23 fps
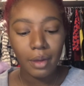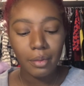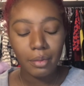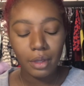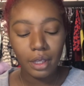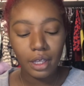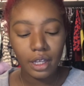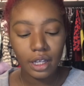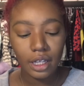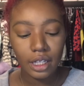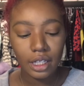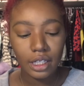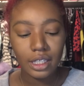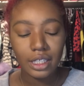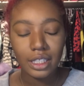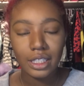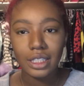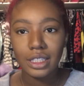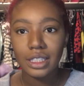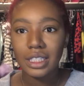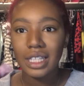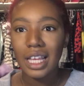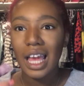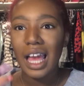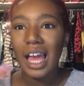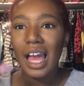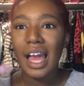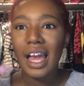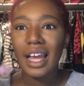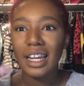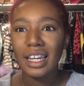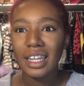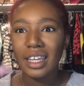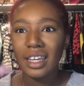because
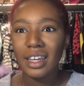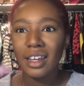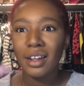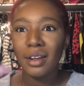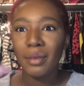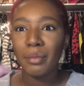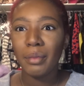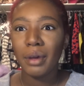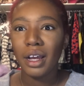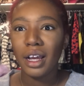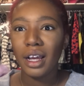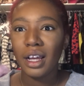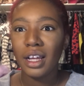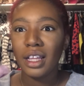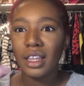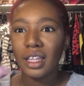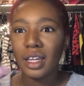I need my